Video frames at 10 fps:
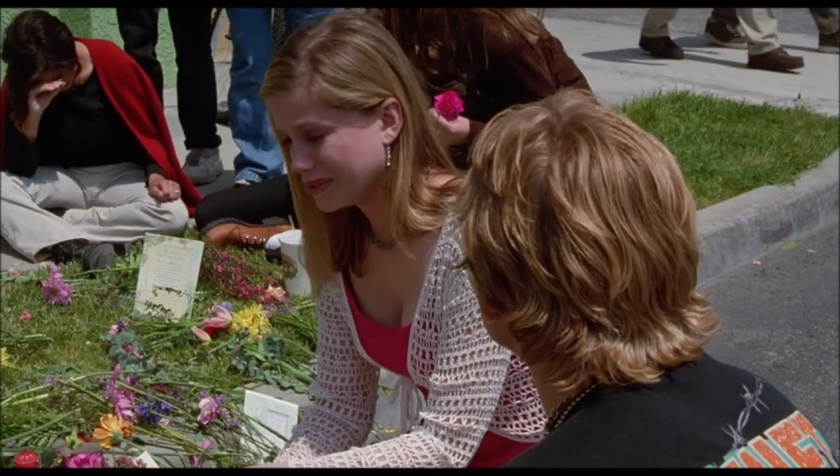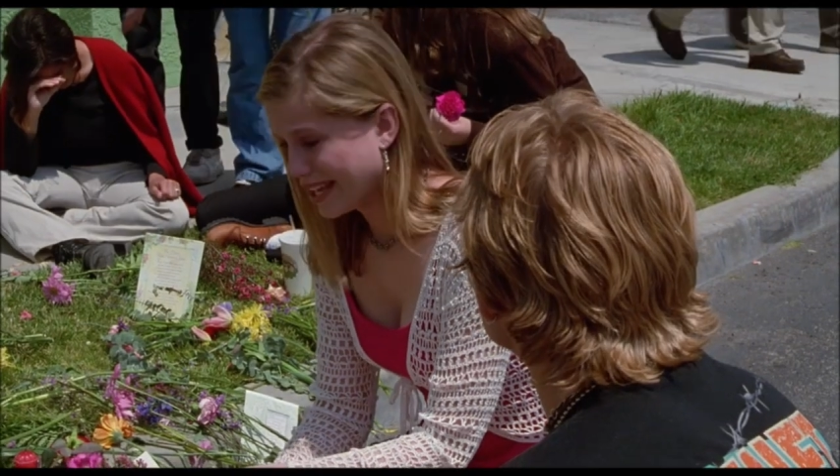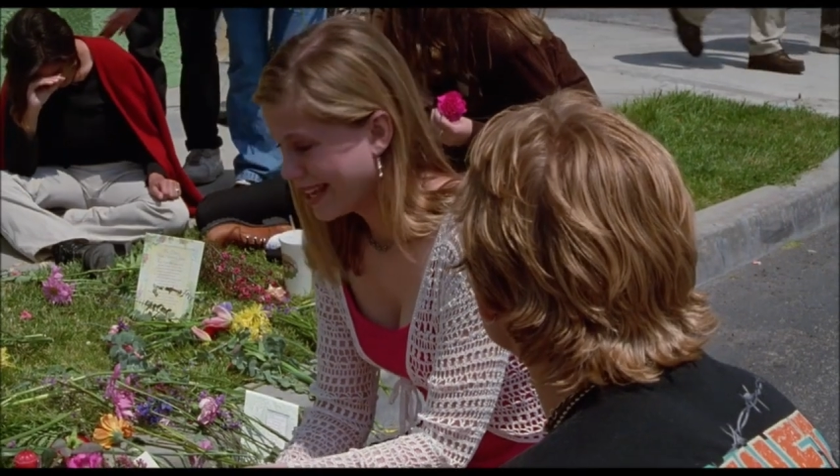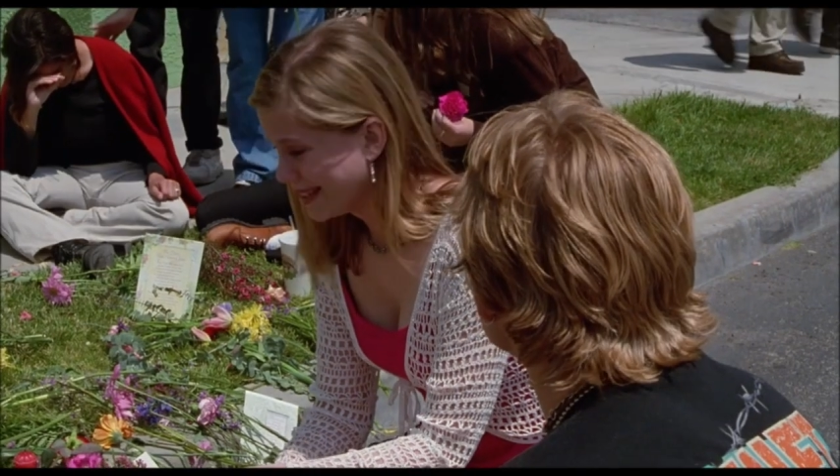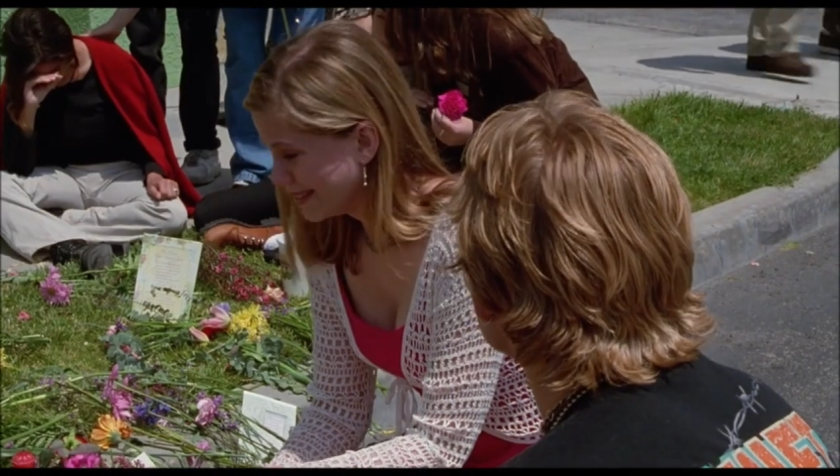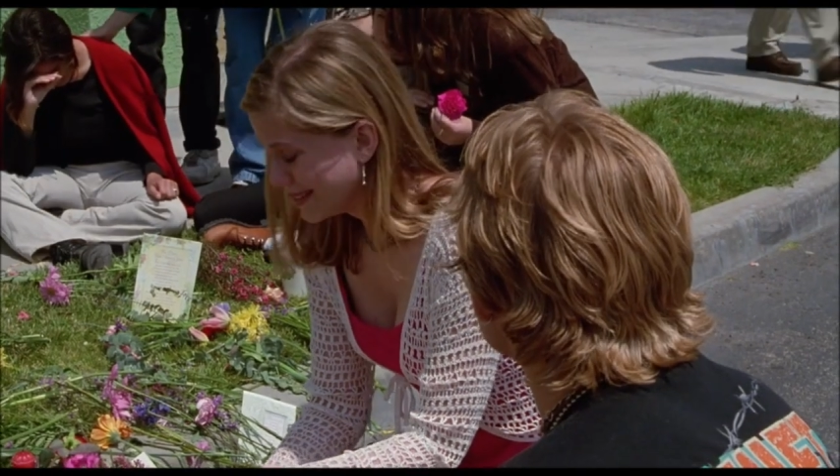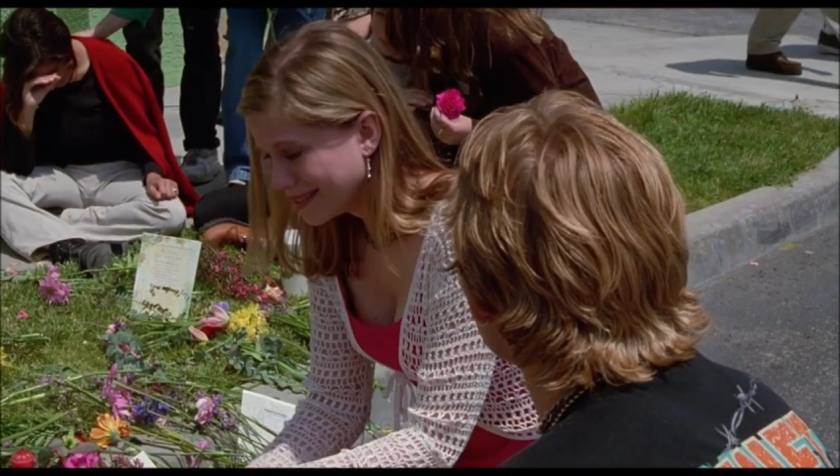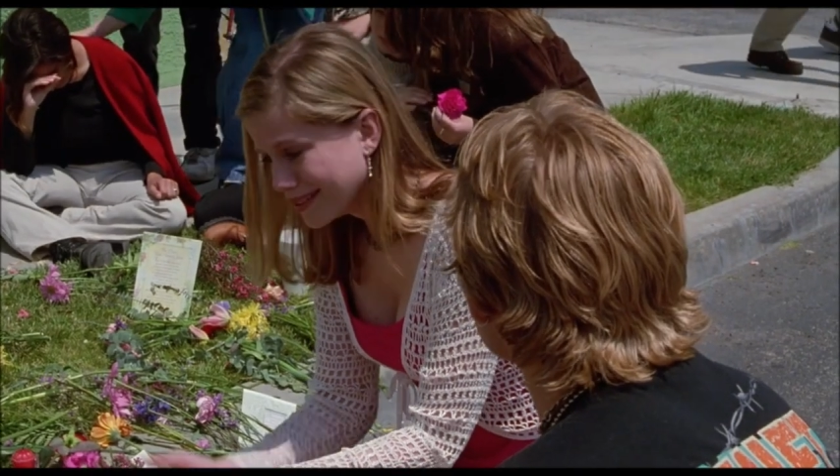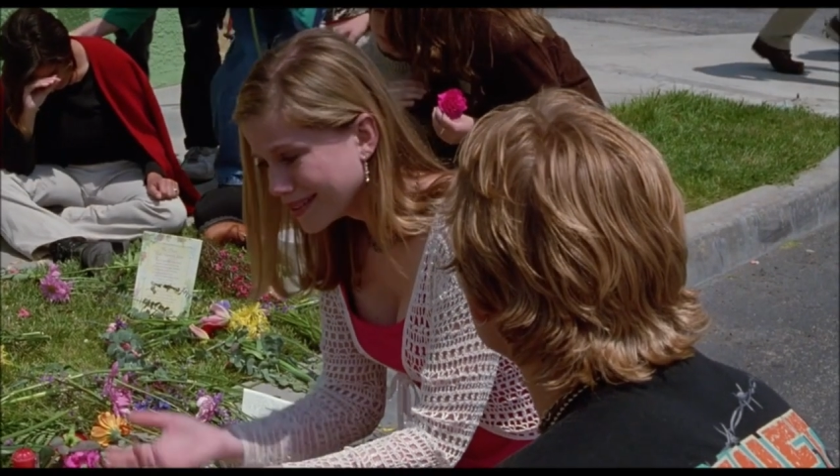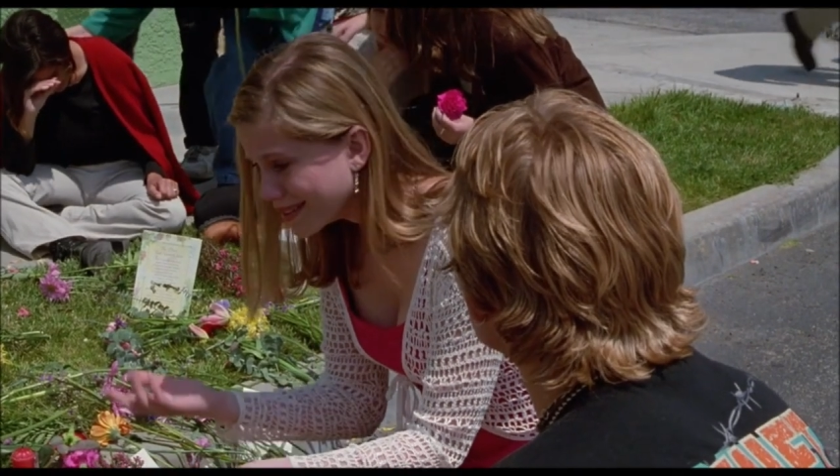date,
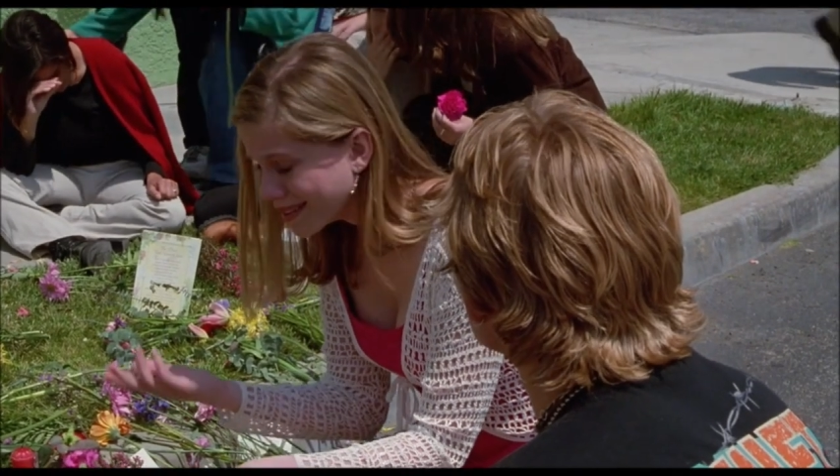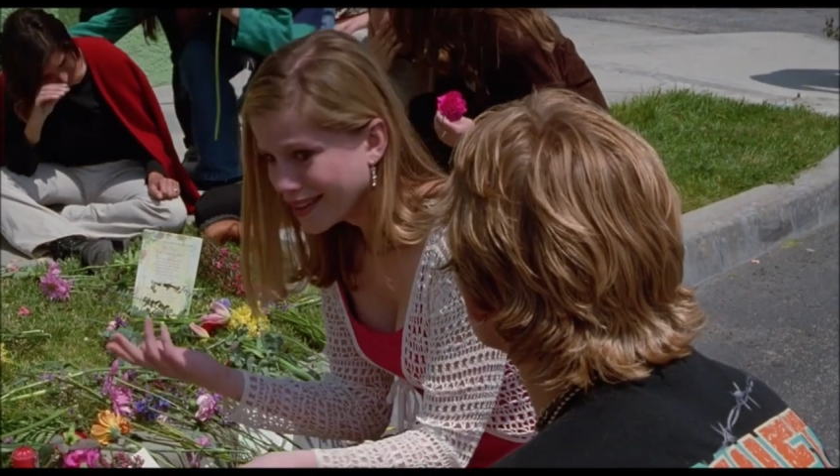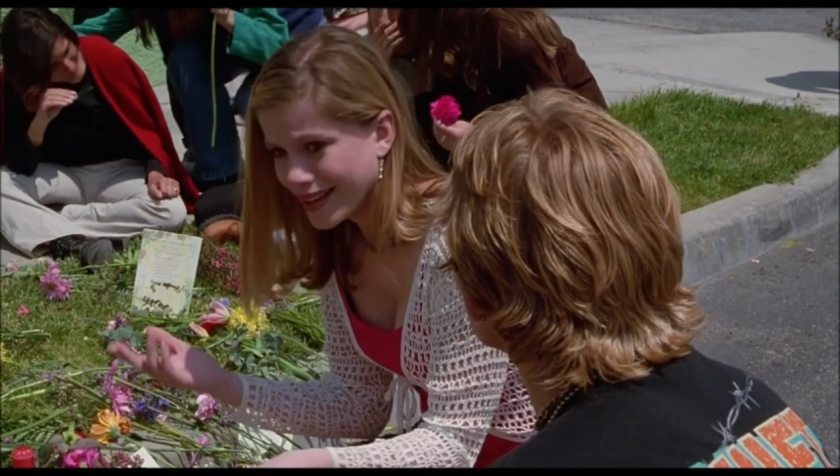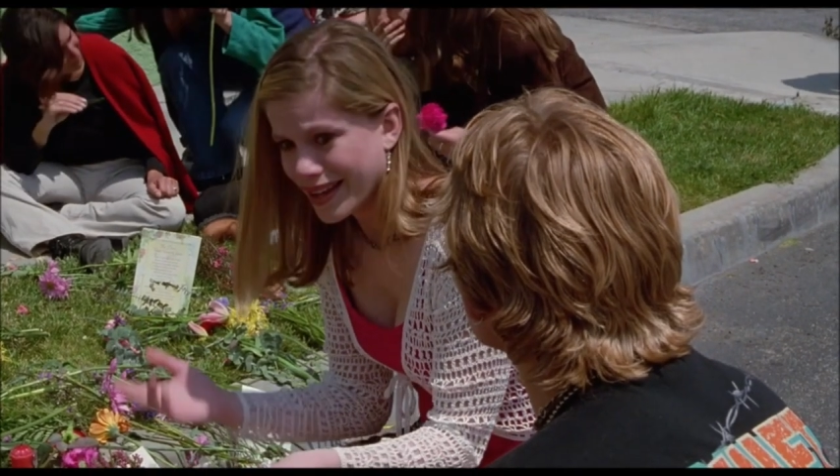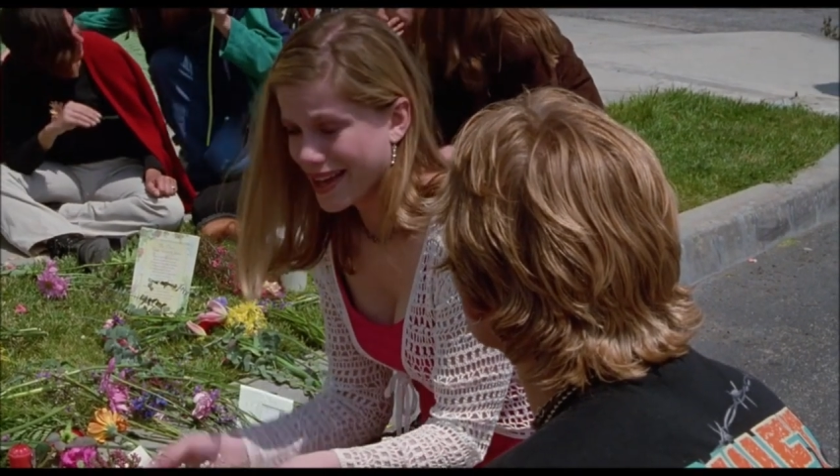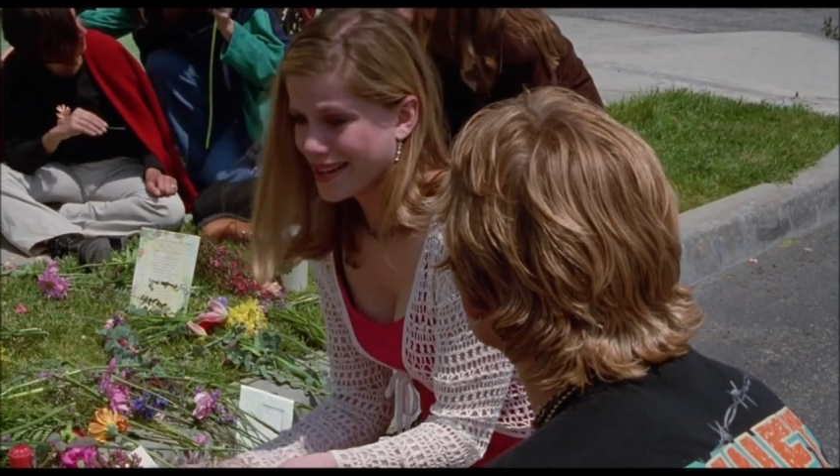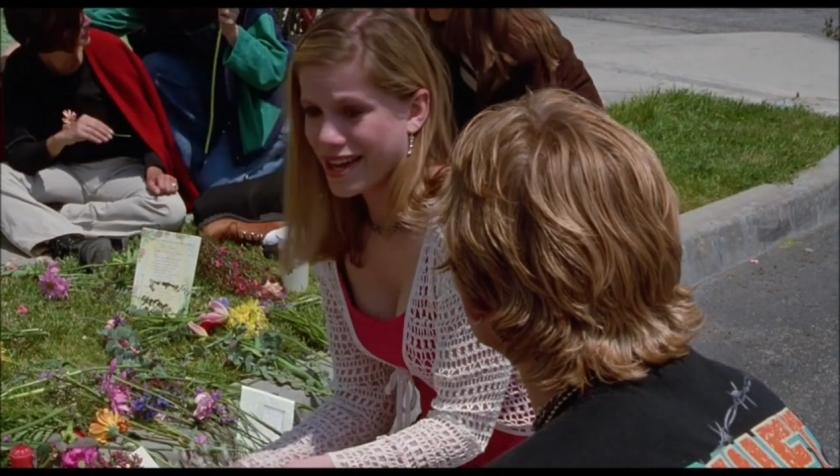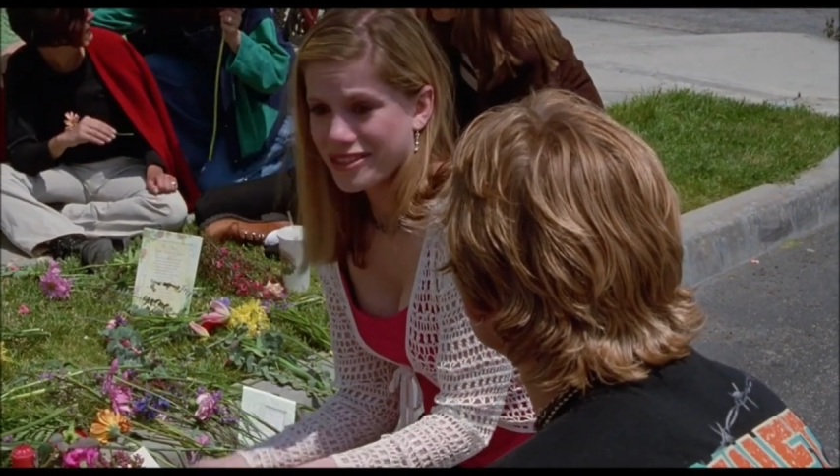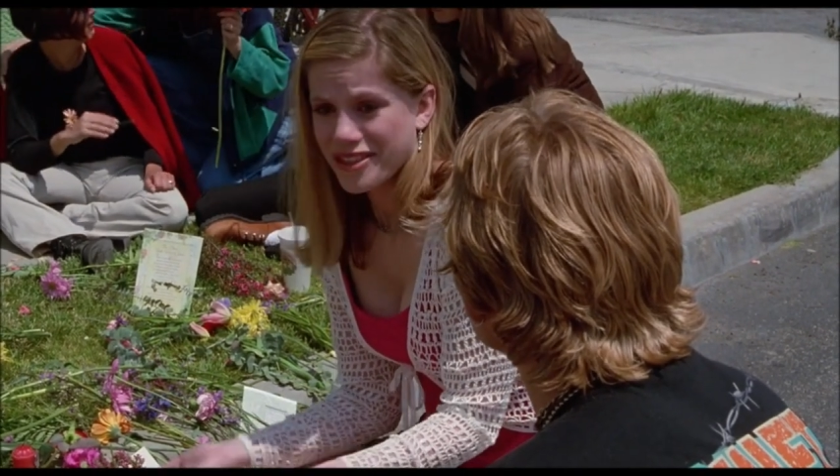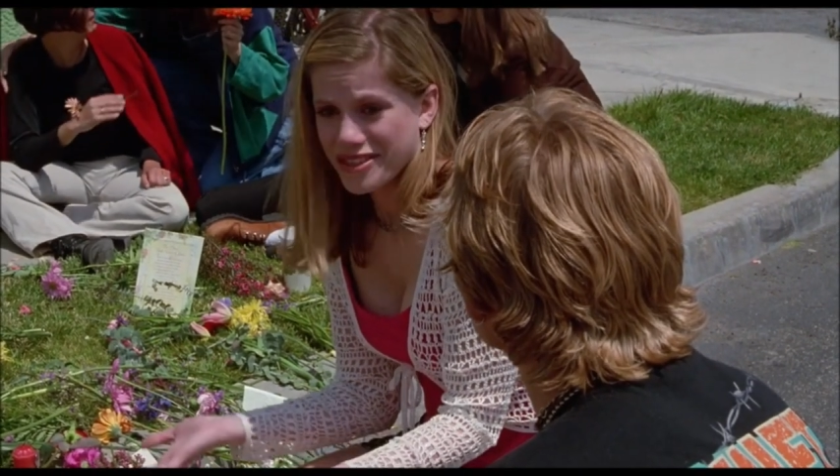and
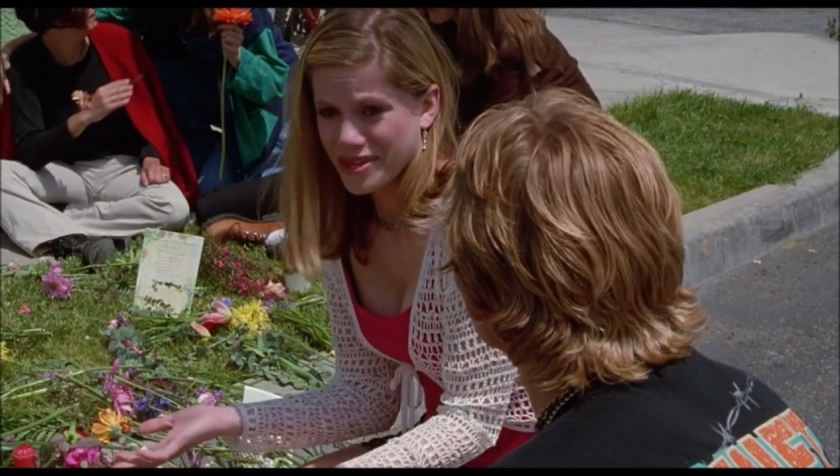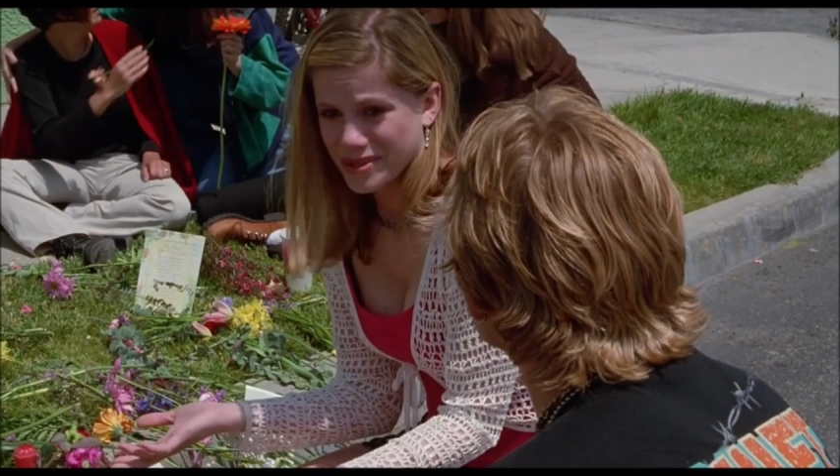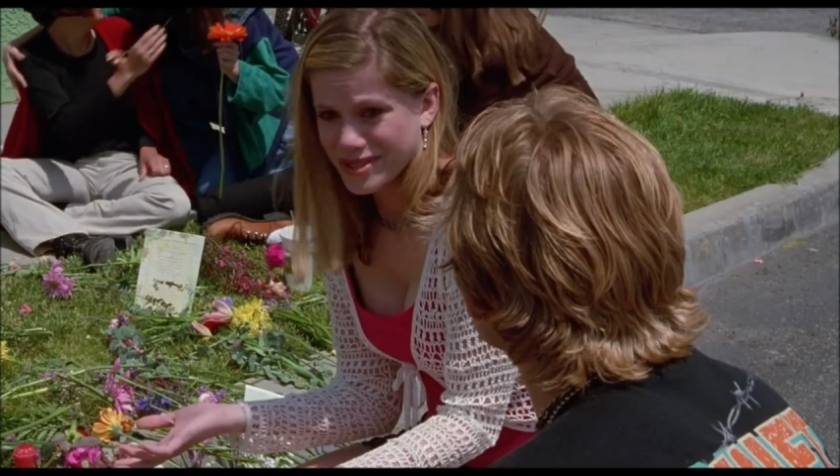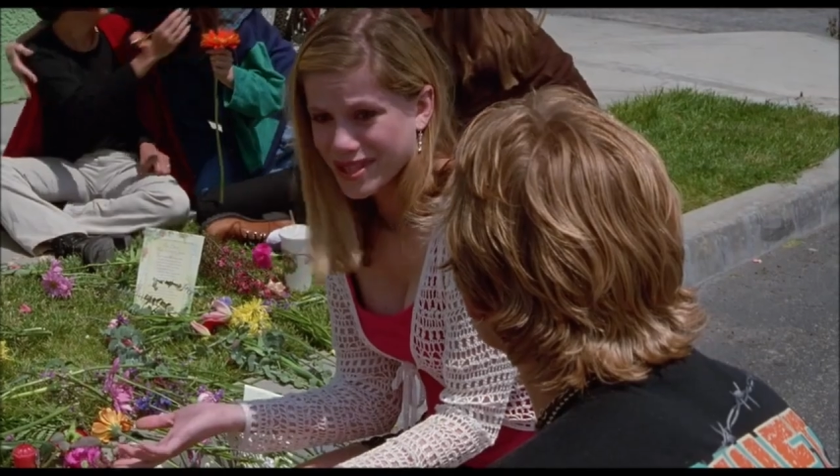I thought they were